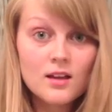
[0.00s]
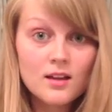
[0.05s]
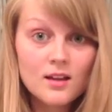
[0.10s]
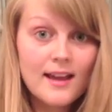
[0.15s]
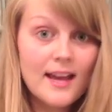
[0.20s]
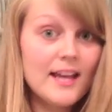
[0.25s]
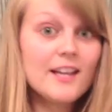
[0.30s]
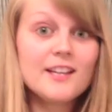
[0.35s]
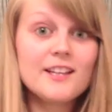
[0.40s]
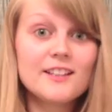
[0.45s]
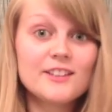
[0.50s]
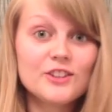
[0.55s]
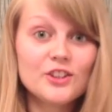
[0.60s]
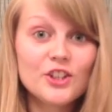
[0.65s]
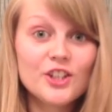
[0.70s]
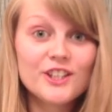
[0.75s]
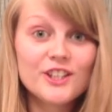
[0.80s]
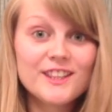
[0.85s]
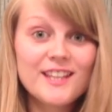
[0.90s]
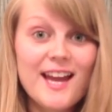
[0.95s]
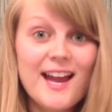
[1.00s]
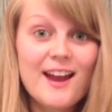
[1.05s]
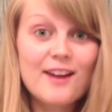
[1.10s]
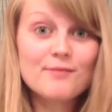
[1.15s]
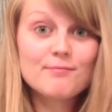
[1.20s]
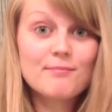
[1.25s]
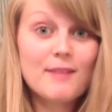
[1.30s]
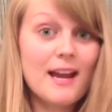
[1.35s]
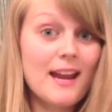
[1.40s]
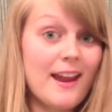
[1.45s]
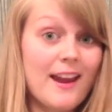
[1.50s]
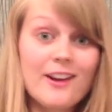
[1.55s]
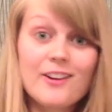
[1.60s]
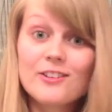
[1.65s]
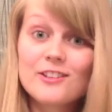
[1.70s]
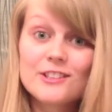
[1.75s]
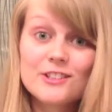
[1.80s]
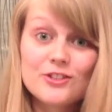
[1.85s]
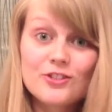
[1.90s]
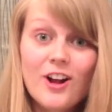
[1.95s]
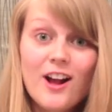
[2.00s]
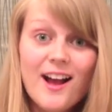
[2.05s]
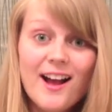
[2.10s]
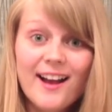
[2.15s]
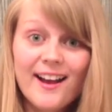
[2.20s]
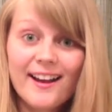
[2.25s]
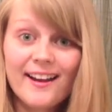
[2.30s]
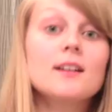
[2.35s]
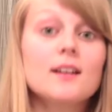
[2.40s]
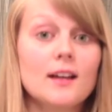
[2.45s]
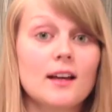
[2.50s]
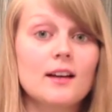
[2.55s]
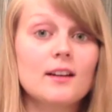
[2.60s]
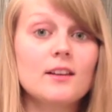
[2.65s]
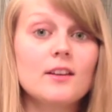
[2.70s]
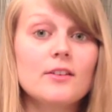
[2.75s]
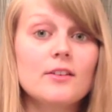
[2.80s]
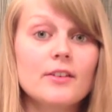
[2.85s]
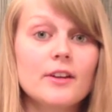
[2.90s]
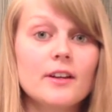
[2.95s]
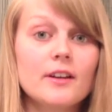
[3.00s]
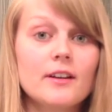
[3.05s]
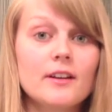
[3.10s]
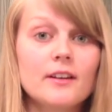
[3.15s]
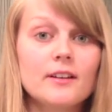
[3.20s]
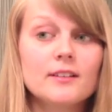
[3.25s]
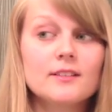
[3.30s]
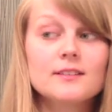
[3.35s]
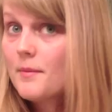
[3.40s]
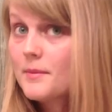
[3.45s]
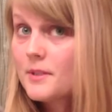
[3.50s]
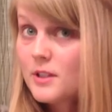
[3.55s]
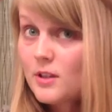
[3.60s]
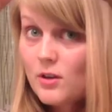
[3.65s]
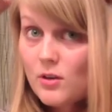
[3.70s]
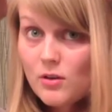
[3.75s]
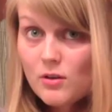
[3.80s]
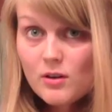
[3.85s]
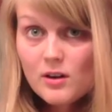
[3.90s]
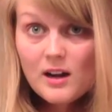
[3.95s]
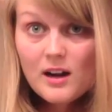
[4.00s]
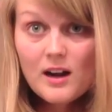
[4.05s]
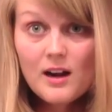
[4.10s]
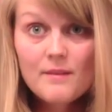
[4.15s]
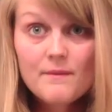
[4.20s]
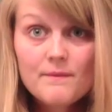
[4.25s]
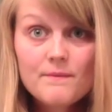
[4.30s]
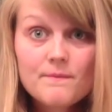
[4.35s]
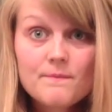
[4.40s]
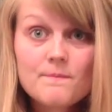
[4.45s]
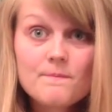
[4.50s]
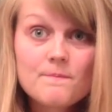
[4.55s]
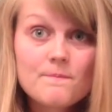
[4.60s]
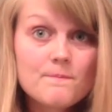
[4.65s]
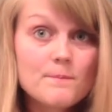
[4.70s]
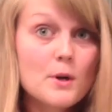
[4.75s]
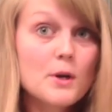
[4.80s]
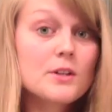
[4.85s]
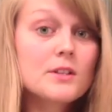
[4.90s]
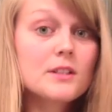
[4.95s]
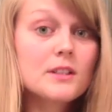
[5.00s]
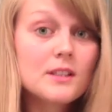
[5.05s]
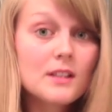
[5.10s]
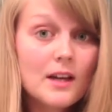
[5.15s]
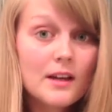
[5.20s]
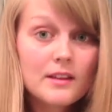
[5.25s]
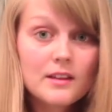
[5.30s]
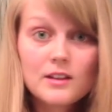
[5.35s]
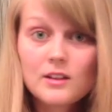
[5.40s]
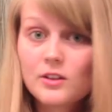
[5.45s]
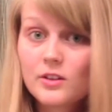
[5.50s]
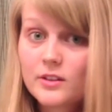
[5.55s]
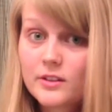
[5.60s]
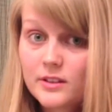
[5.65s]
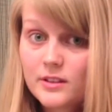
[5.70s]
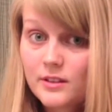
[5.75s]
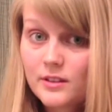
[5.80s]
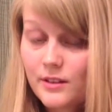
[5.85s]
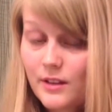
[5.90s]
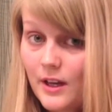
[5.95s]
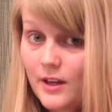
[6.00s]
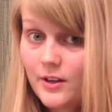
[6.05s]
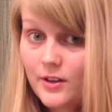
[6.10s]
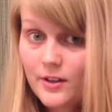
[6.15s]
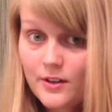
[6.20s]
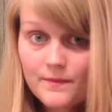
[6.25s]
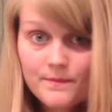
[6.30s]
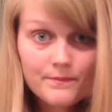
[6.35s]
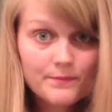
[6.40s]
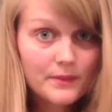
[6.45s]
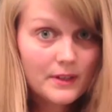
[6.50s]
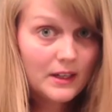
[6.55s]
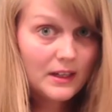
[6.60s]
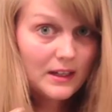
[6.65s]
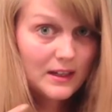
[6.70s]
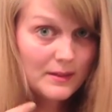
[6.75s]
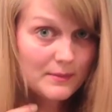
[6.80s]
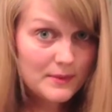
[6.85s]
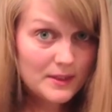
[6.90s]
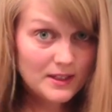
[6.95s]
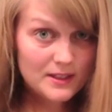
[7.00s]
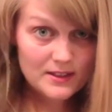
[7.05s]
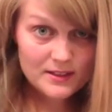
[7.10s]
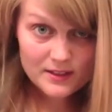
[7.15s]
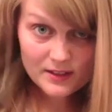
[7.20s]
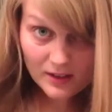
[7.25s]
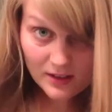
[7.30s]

Hey, and look at that! My hair is dry! Gotta love editing. So, personally, I think it looks lighter. It is